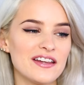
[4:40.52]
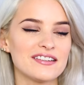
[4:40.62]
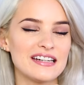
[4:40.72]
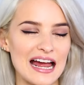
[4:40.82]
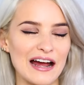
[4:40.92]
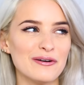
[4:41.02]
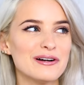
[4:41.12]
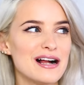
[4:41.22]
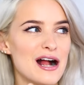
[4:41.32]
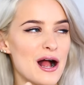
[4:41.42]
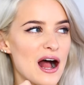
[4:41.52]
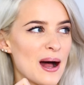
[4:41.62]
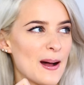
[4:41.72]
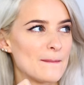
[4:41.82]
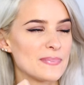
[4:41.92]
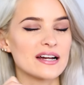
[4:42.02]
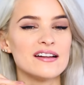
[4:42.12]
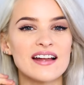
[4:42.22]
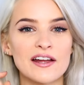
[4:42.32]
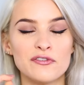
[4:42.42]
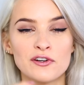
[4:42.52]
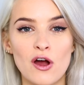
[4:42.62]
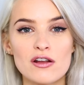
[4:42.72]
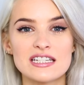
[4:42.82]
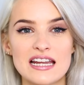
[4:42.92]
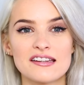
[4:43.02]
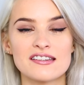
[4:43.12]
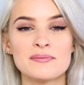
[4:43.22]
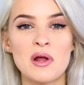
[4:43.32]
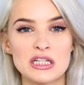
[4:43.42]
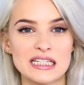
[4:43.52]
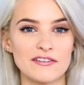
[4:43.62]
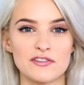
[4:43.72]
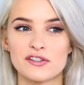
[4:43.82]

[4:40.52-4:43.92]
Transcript: this now because I forgot to take this to the Maldives.